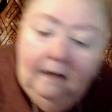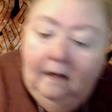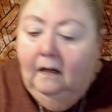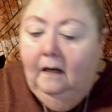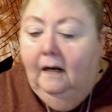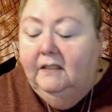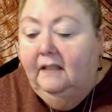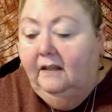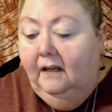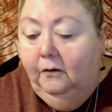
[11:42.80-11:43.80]
Now, see,
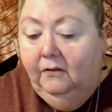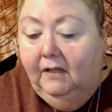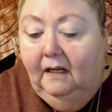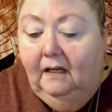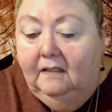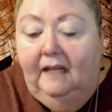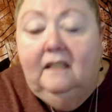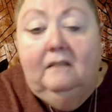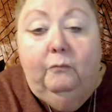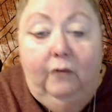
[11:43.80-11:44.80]
the other thing is it's
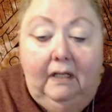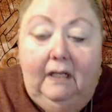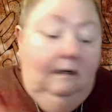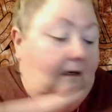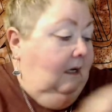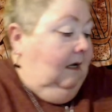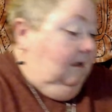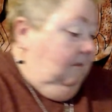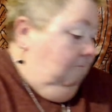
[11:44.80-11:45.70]
really not